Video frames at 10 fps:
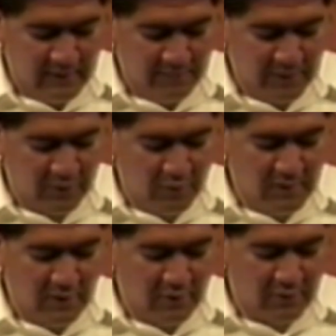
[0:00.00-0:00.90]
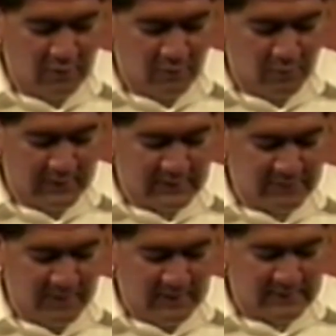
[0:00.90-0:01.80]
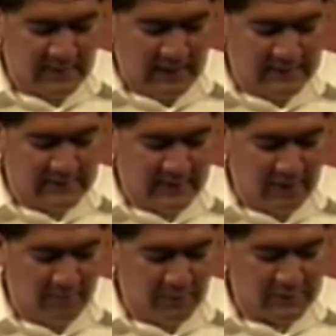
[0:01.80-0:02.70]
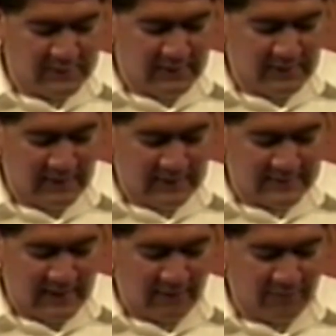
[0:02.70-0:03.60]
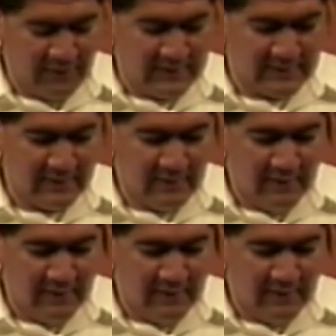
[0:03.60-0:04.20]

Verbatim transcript: But go and learn what this means. I desire mercy, not sacrifice.